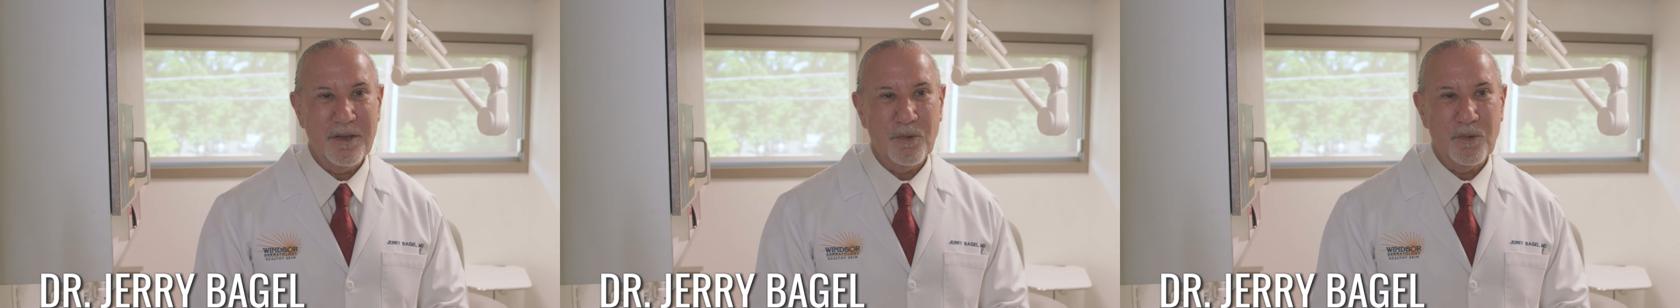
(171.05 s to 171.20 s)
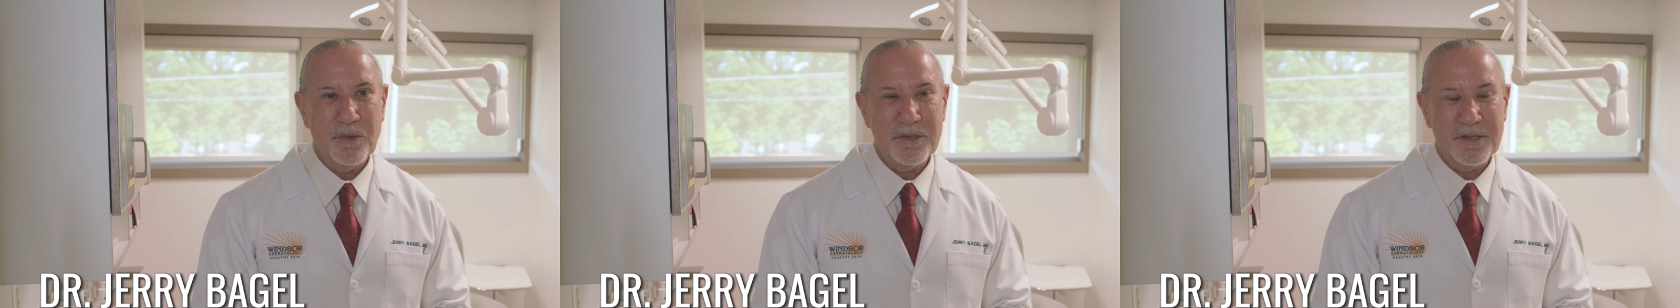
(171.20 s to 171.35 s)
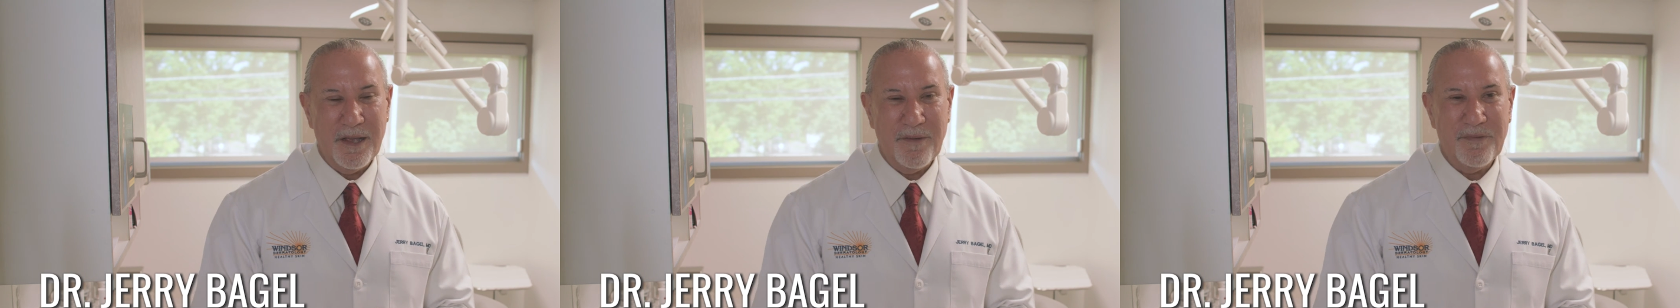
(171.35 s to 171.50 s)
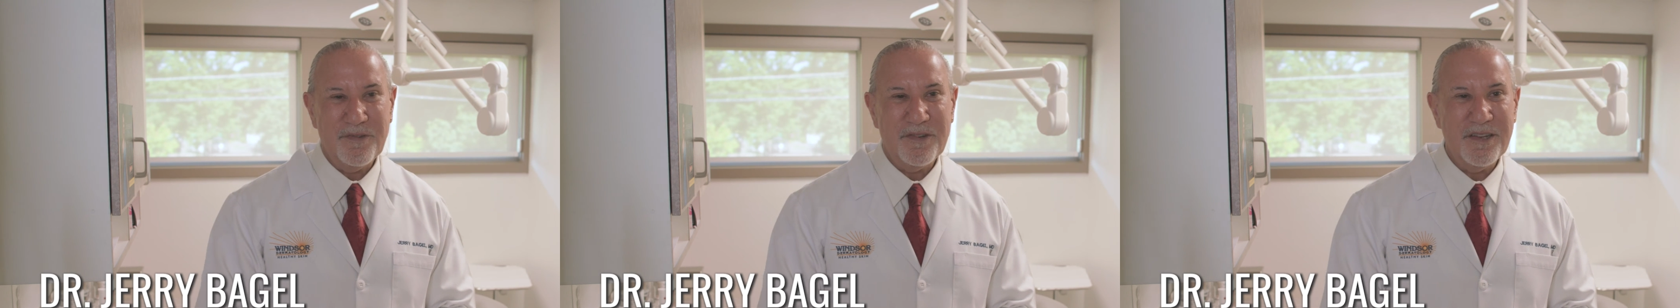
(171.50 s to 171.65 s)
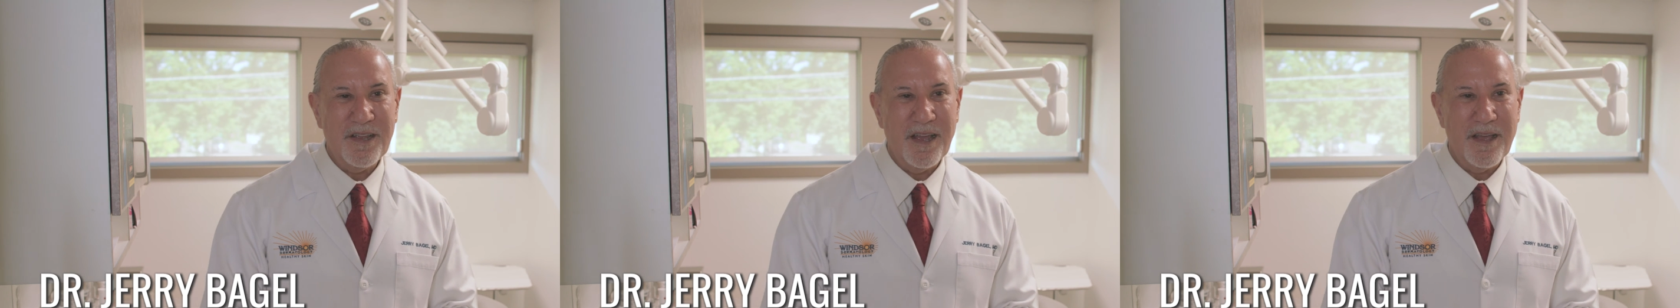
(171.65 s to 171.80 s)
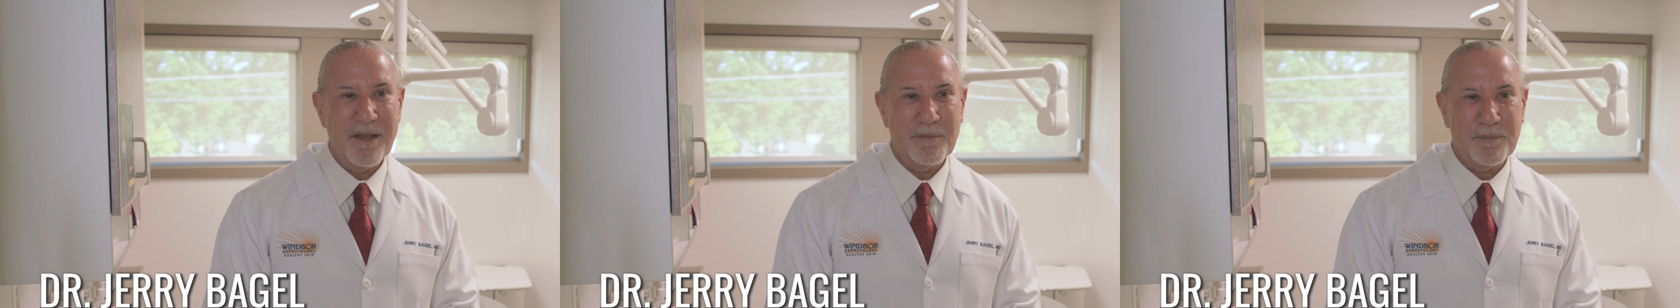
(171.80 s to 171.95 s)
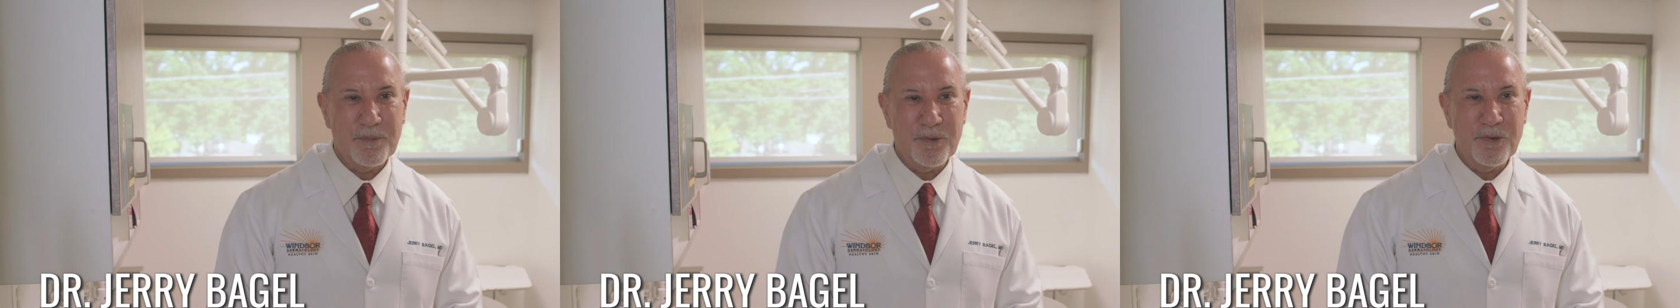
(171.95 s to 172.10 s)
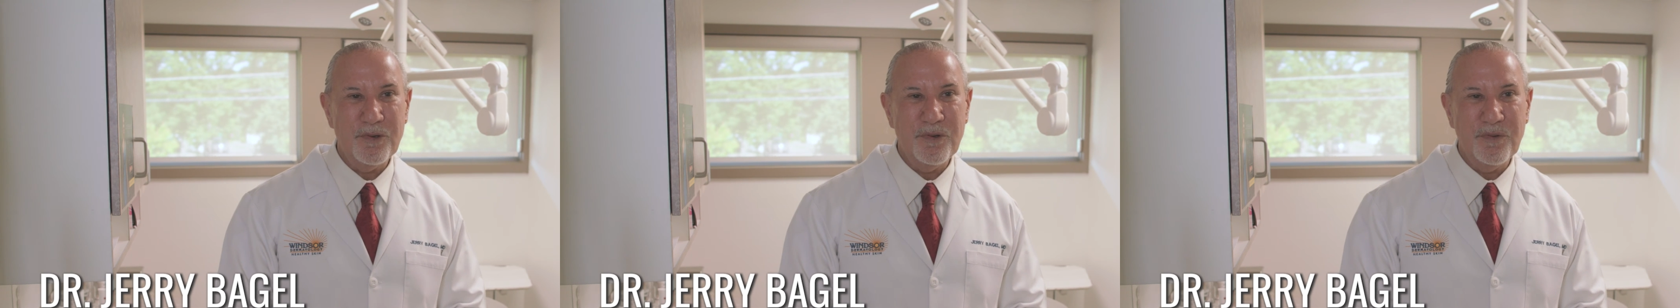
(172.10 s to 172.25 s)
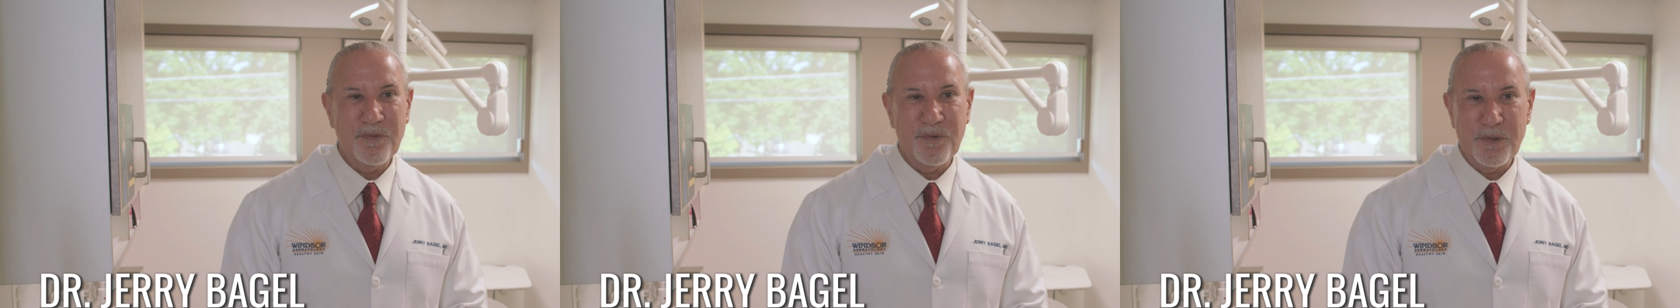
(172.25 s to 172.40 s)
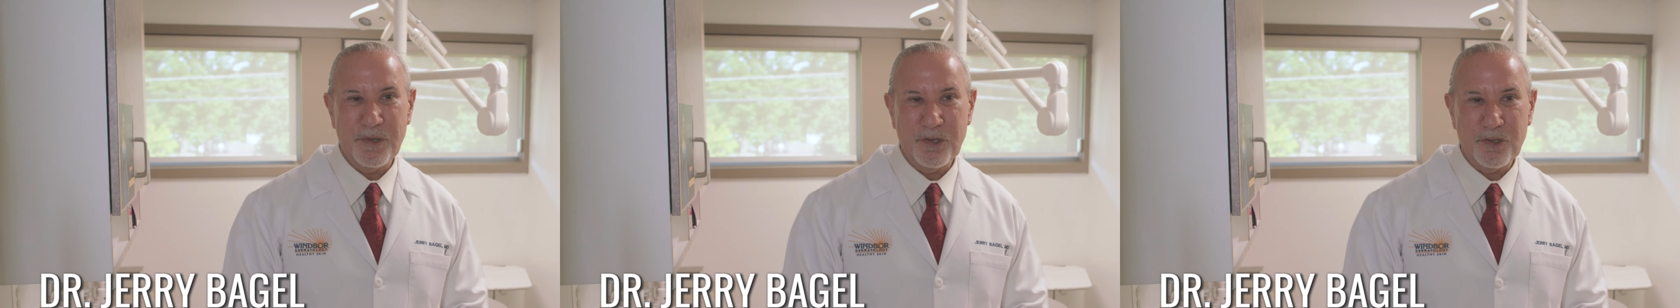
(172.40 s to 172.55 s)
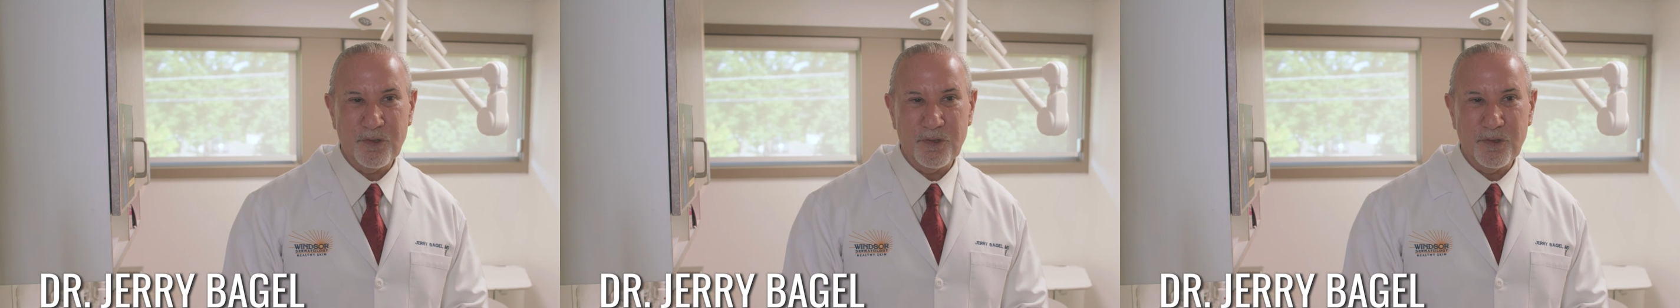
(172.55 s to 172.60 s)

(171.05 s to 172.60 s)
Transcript: was FDA approved for the